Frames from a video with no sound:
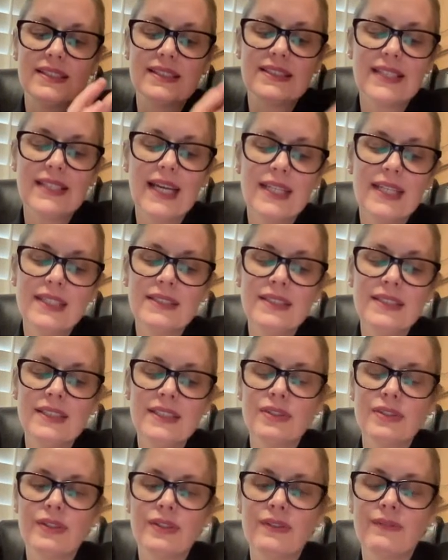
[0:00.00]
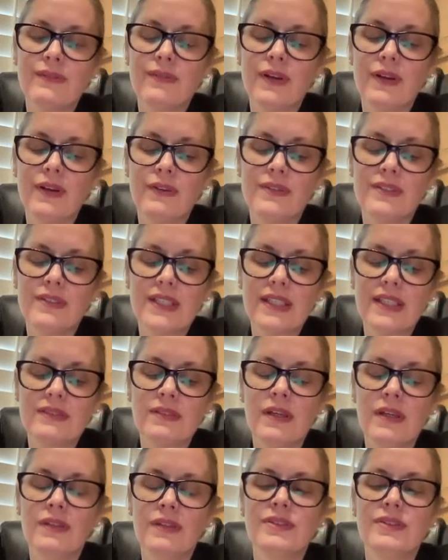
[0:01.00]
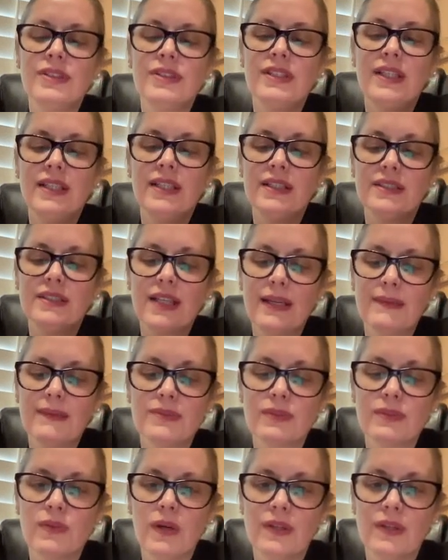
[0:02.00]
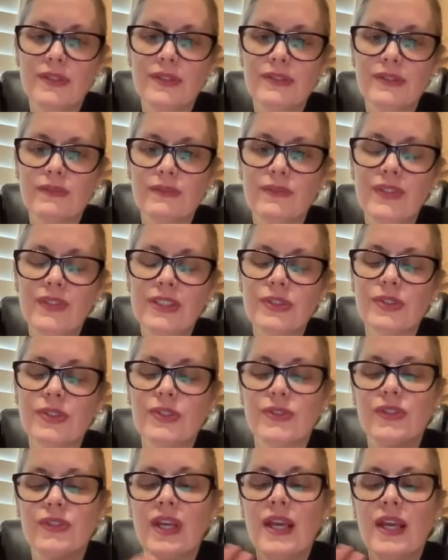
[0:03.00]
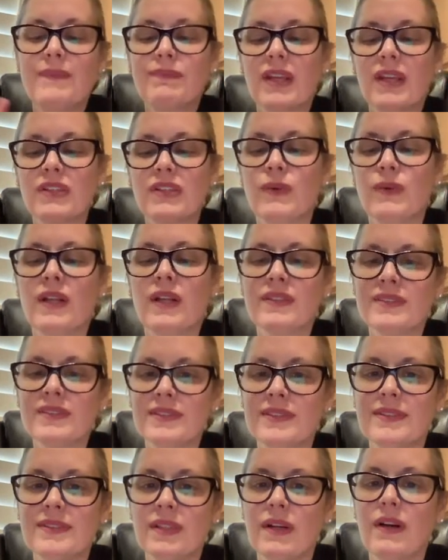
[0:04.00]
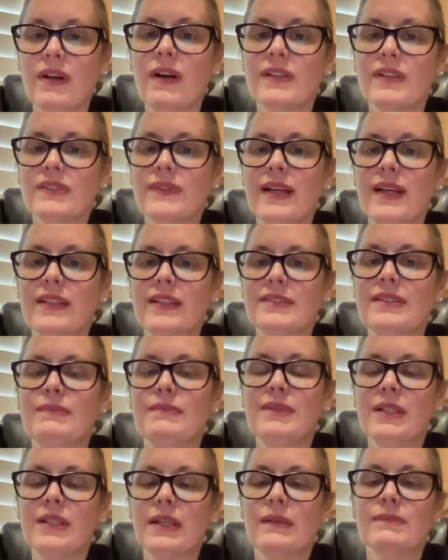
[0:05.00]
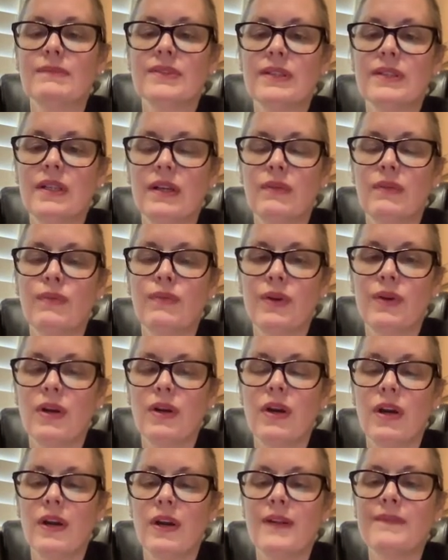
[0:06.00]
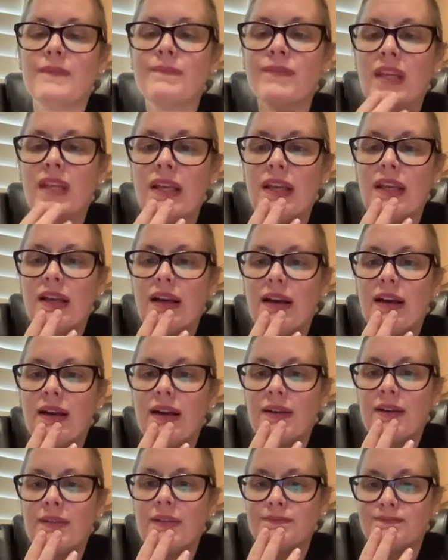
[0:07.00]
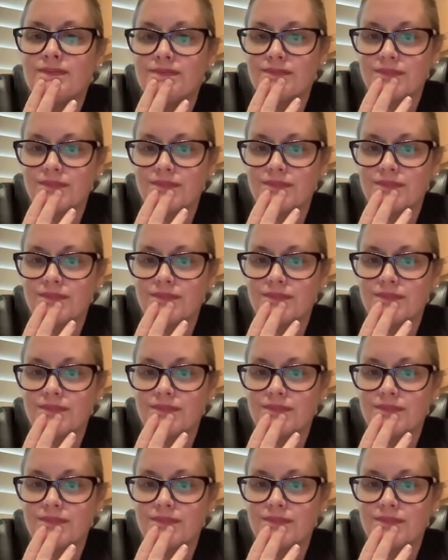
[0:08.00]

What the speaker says: static nature of the technology and the types of qualities or features, as well as the sunk cost fallacy, becomes a real con. And